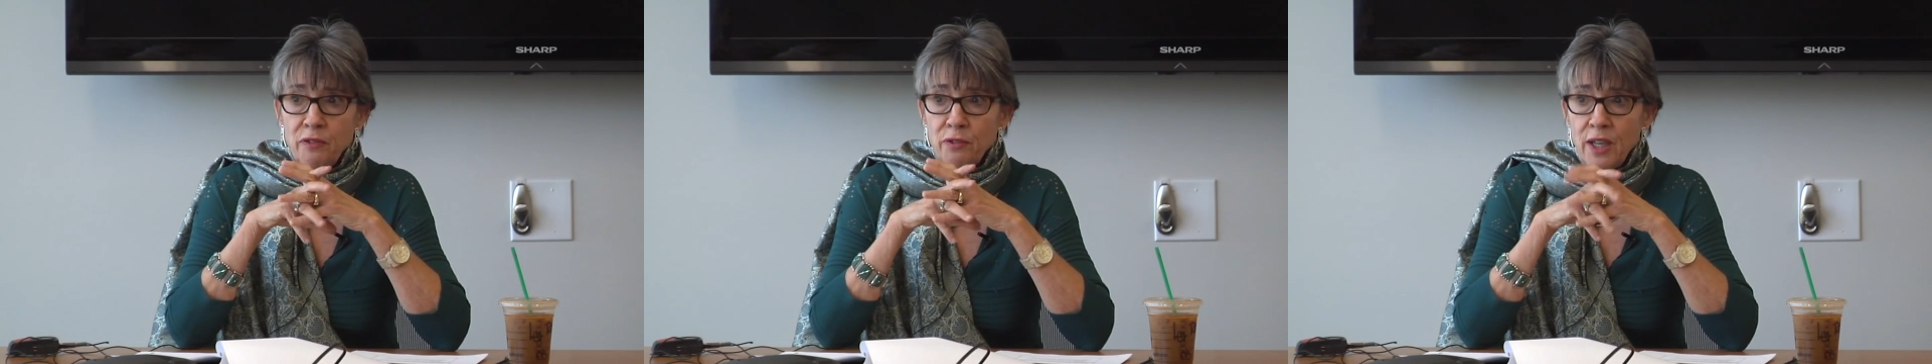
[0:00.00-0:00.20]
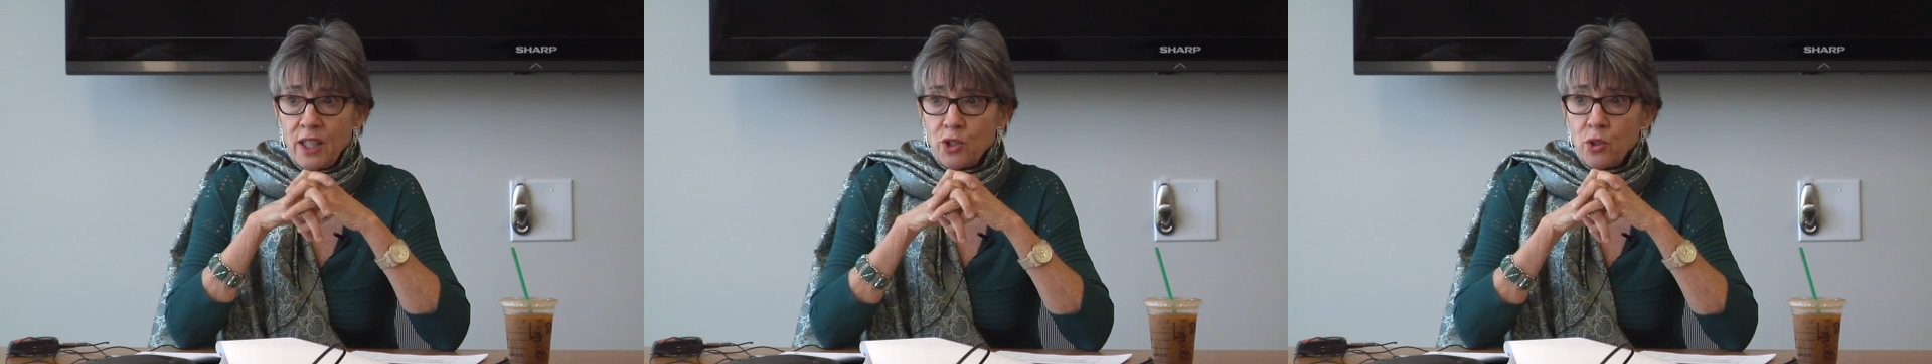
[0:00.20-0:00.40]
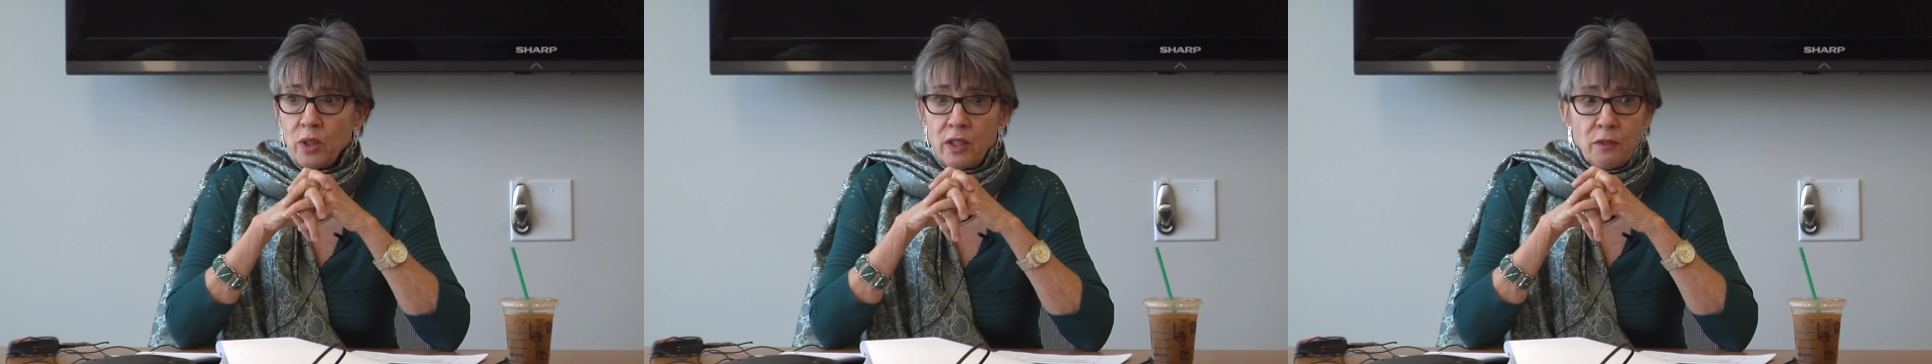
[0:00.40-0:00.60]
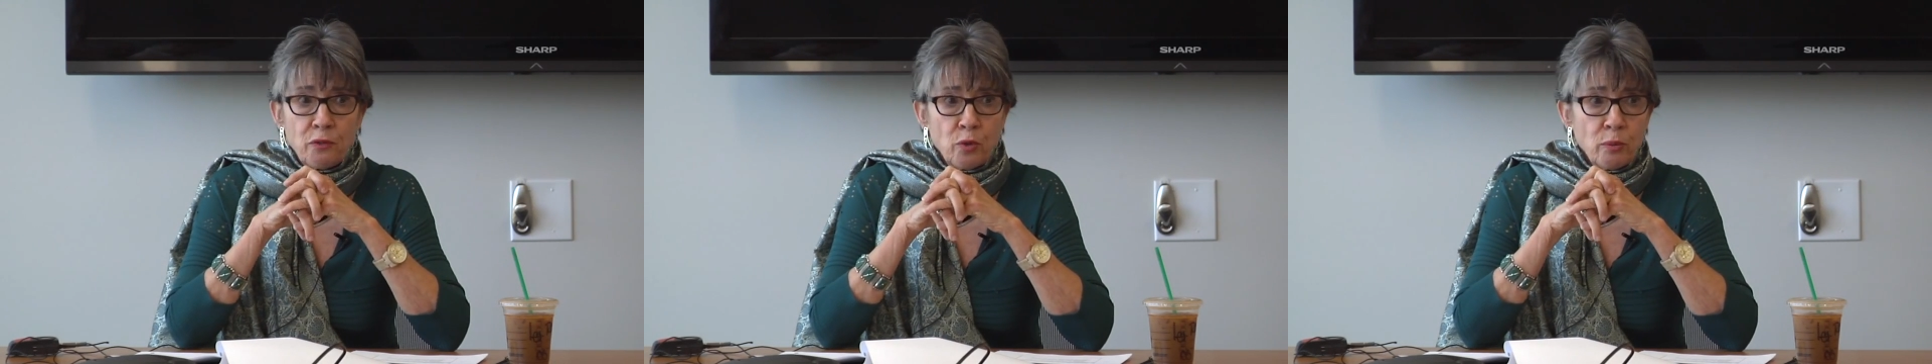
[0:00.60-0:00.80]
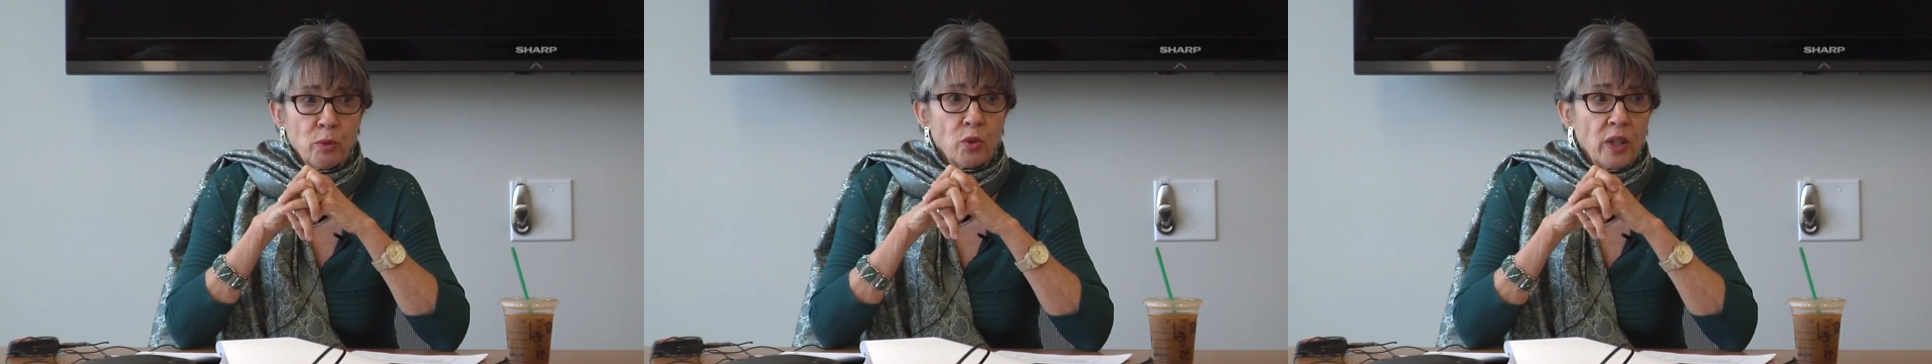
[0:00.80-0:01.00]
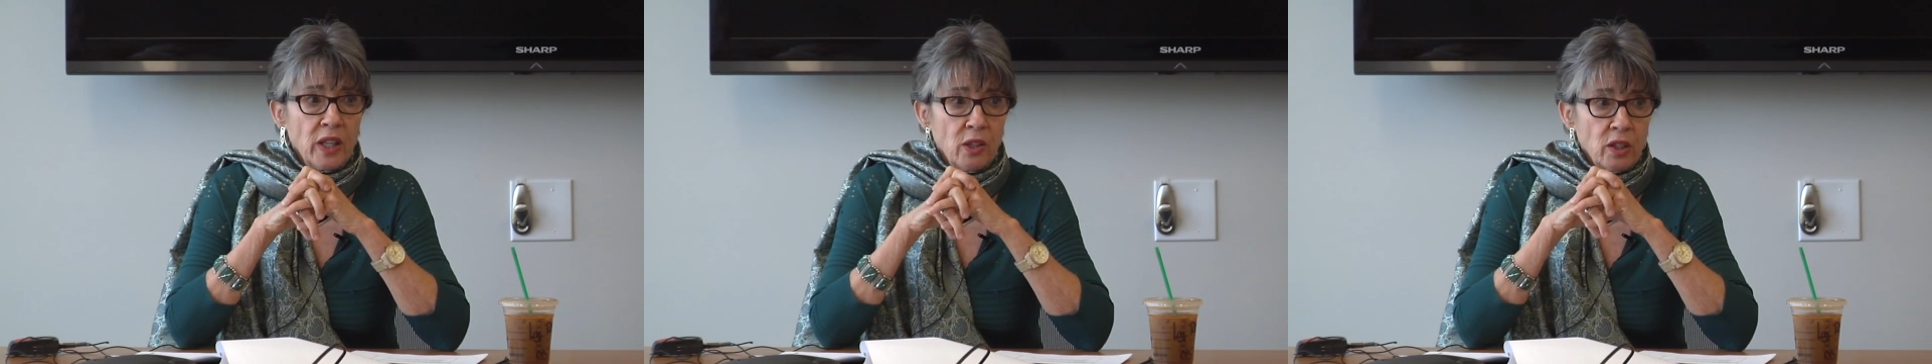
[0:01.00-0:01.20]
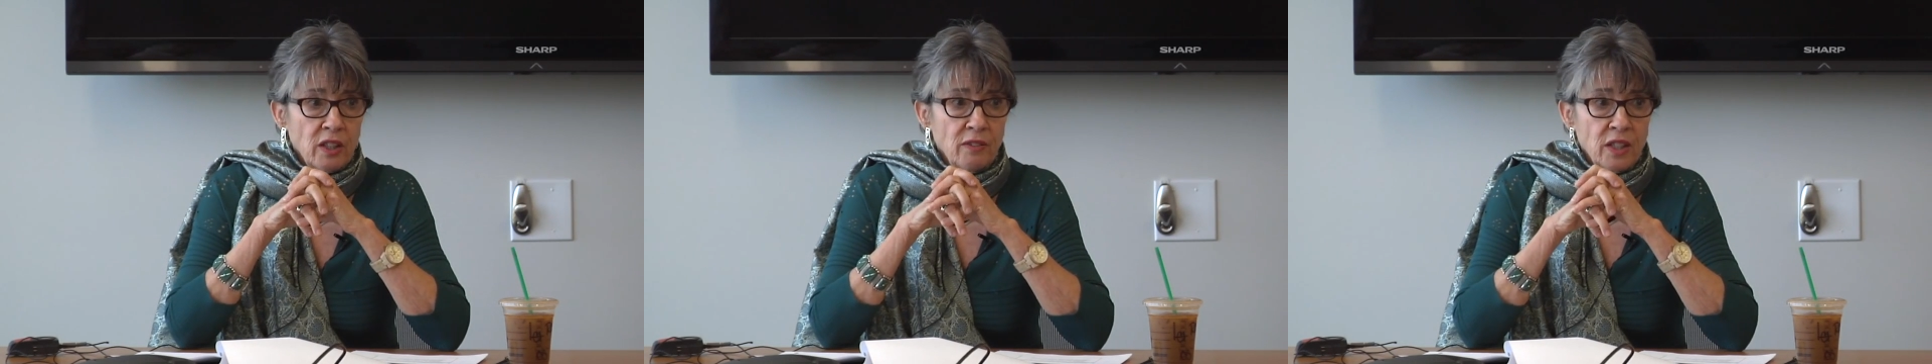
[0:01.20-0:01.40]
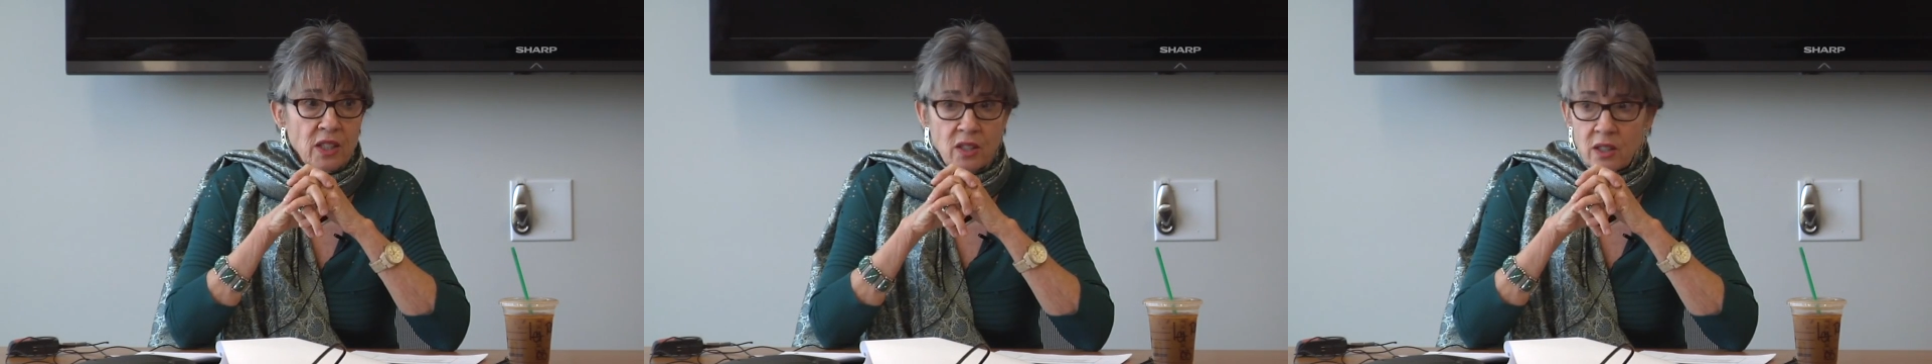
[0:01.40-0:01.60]
fragile informal
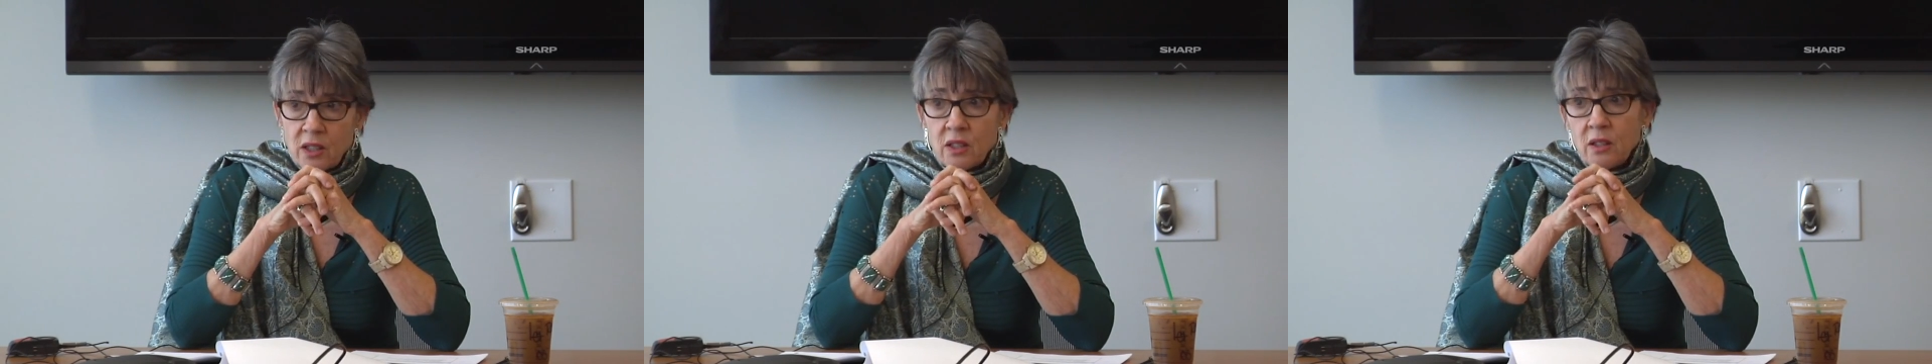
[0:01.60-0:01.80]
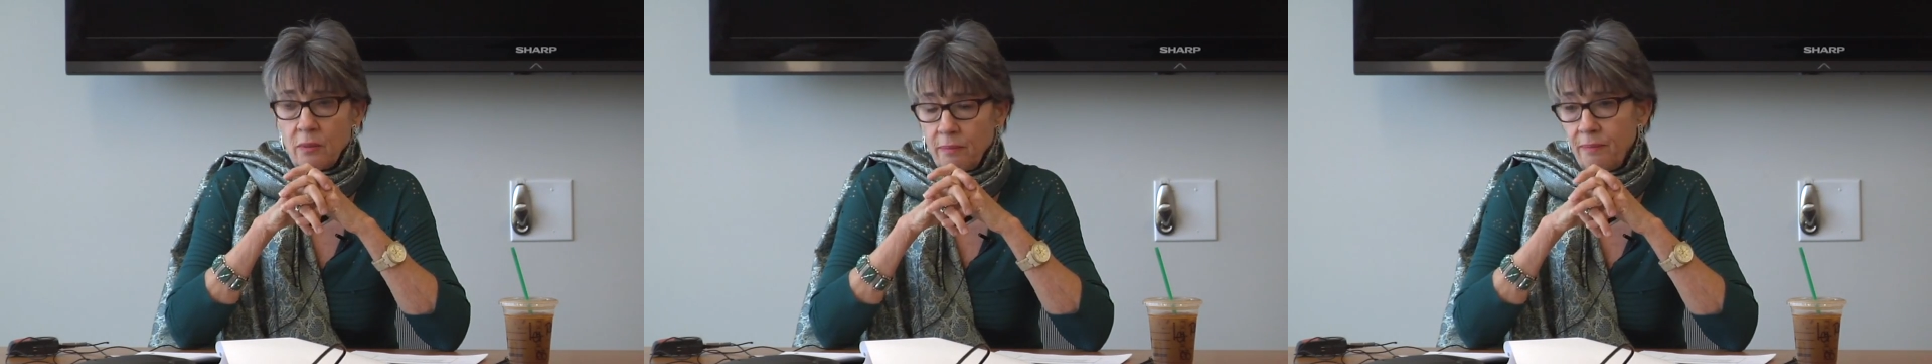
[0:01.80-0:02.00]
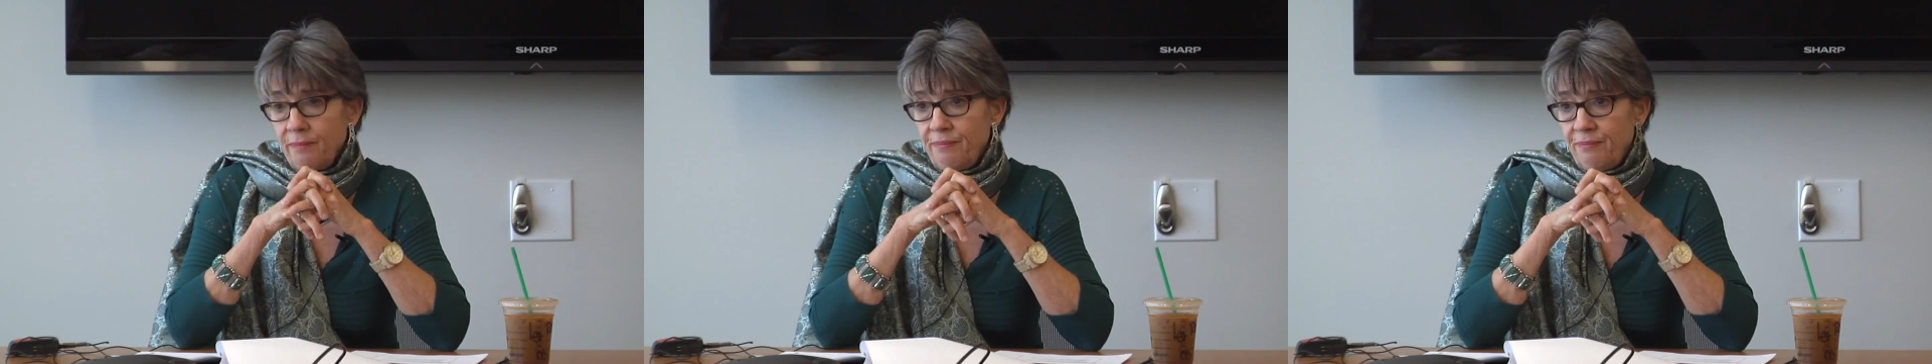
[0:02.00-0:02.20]
caregiving system.